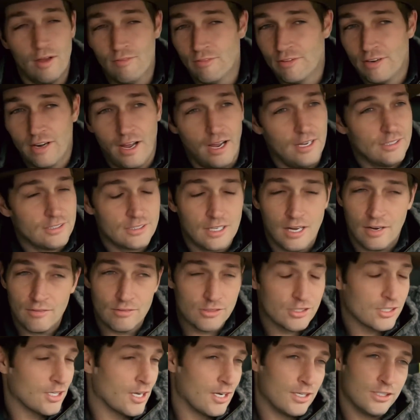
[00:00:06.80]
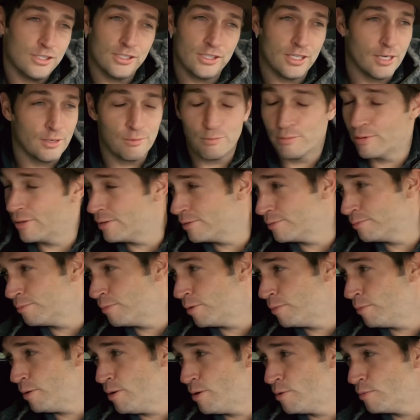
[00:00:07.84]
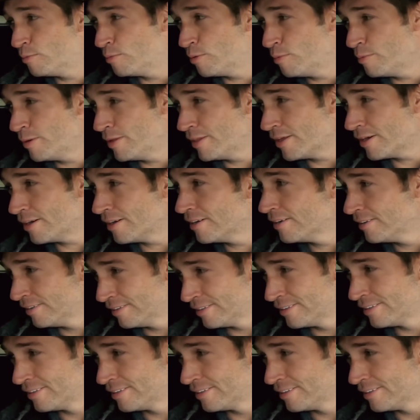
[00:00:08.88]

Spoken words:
have a nice conversation and when, boom, we'll be there.